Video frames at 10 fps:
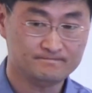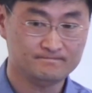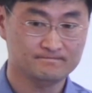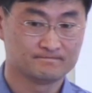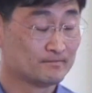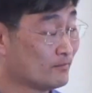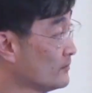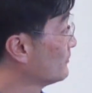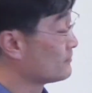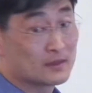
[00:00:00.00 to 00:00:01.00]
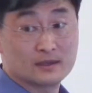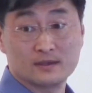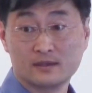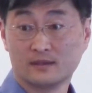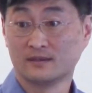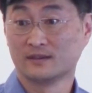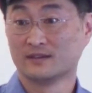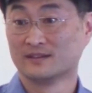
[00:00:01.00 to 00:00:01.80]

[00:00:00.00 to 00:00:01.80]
Like Matt's music library.